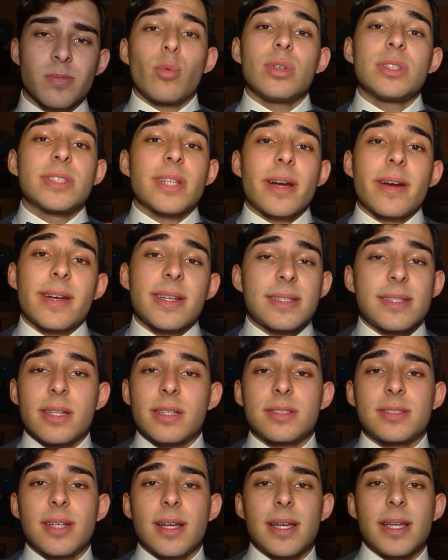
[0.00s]
which are
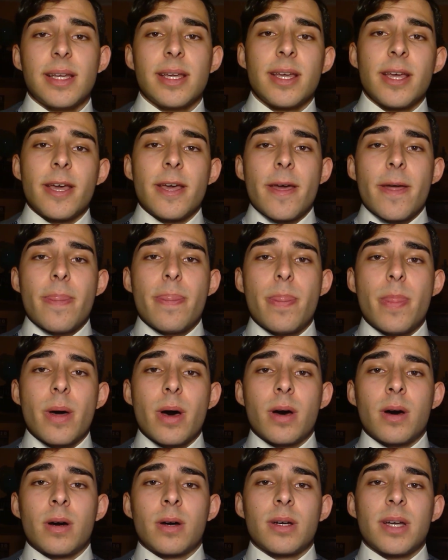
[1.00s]
essentially
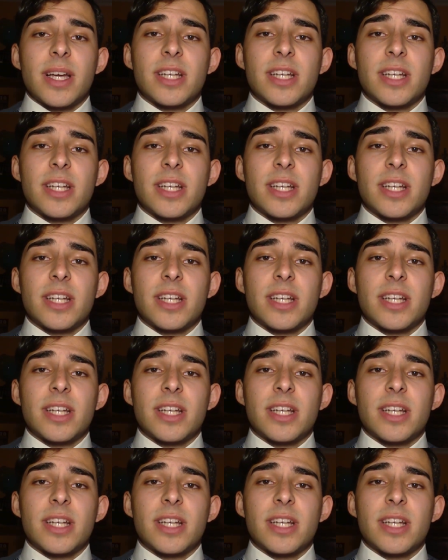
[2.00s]
the